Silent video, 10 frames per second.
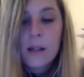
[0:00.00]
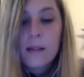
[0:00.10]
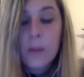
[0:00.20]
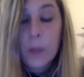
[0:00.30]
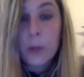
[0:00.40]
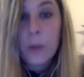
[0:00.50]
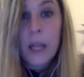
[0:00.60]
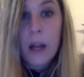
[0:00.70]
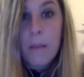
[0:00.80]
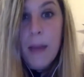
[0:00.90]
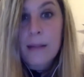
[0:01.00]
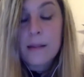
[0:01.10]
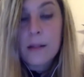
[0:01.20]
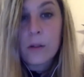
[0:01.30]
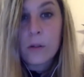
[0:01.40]
So we're doing our
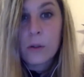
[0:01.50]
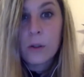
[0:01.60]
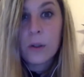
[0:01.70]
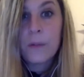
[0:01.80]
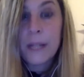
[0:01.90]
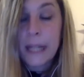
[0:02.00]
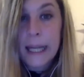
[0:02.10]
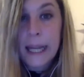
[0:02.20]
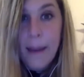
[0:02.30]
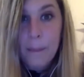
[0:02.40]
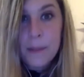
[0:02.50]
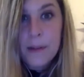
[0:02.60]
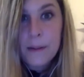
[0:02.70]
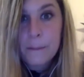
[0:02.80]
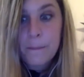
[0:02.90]
best to fill in
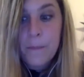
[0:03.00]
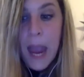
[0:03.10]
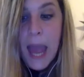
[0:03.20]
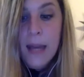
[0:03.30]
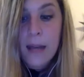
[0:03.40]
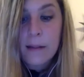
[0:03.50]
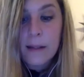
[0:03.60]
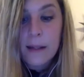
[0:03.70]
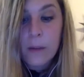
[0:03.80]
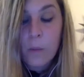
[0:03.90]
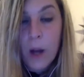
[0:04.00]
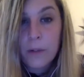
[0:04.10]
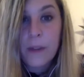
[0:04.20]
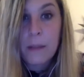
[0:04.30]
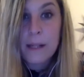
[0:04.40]
gaps. And one
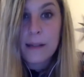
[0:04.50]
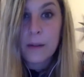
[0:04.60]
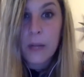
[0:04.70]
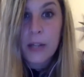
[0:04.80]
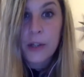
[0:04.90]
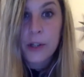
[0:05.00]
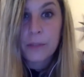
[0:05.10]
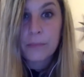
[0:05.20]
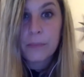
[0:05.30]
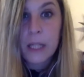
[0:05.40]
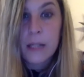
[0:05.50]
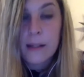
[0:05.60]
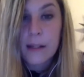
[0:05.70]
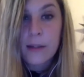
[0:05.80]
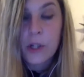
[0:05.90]
of them is education, because
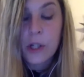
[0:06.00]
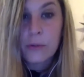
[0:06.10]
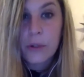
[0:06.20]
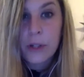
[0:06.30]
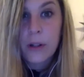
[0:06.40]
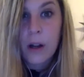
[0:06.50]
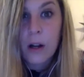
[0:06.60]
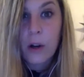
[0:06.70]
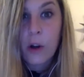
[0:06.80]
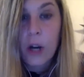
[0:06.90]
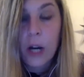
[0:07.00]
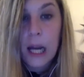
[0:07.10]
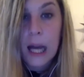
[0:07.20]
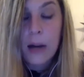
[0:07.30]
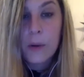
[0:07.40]
these children are not
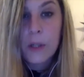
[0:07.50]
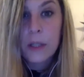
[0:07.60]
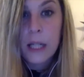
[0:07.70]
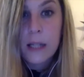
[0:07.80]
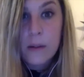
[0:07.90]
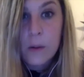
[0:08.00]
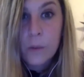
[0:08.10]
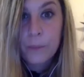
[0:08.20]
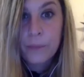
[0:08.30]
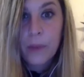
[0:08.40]
allowed in school.